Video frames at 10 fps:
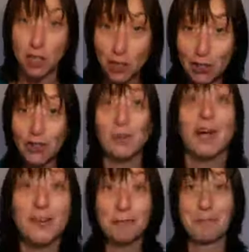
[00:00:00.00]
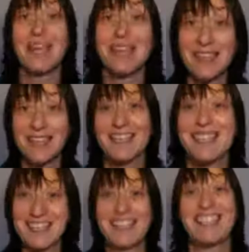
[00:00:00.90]
you have made the
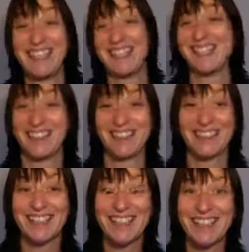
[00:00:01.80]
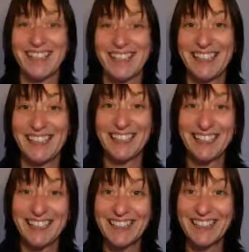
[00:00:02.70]
decision, yeah?